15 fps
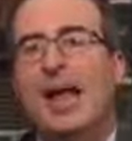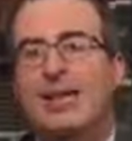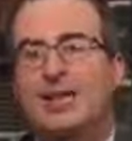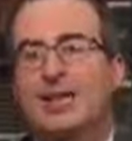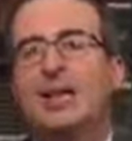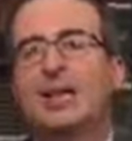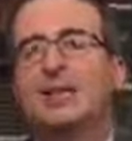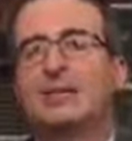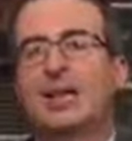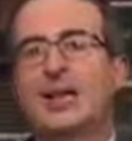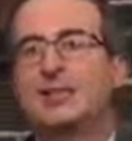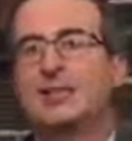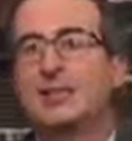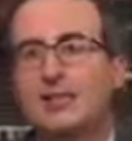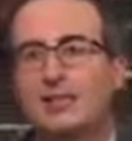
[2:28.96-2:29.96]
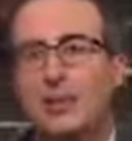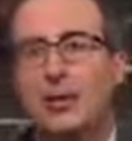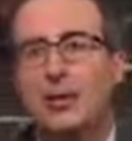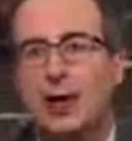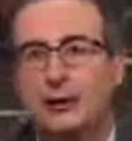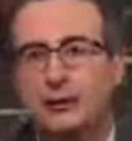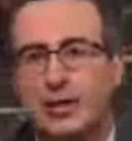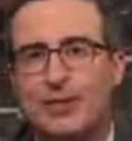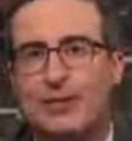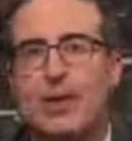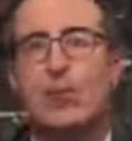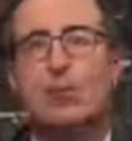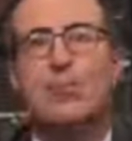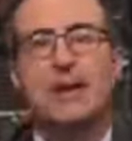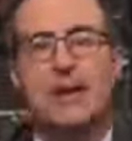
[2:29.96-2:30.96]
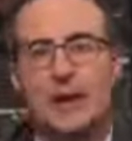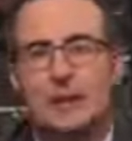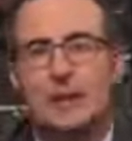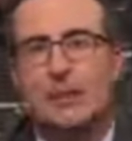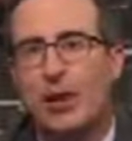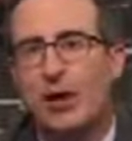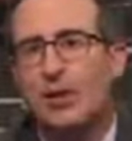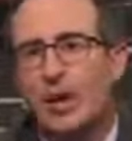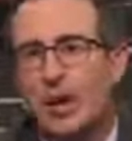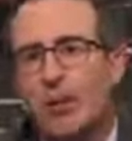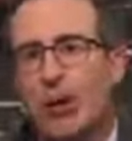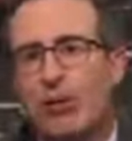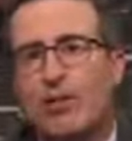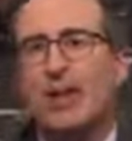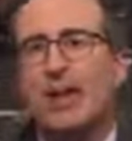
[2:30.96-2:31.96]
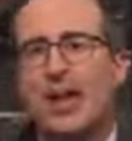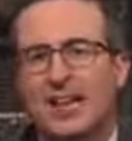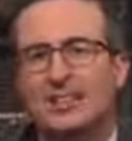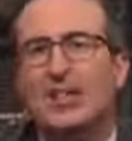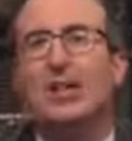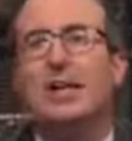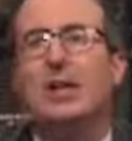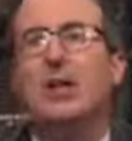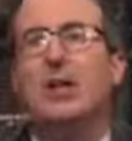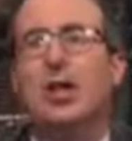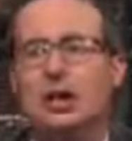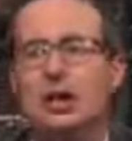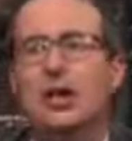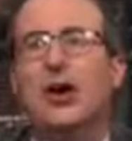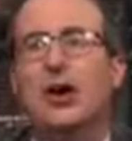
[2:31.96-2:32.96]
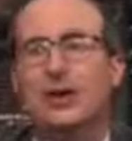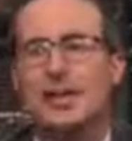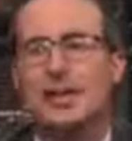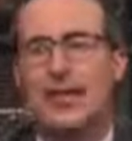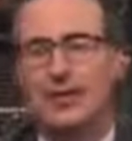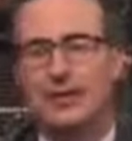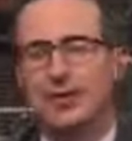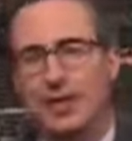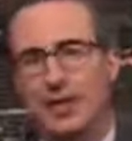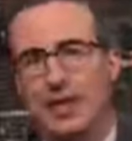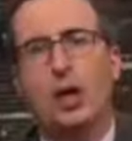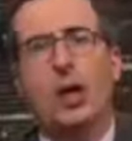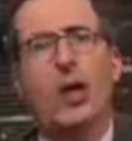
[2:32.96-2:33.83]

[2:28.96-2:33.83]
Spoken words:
here's a little test to figure out if your meme might come off as a little 9/11-y.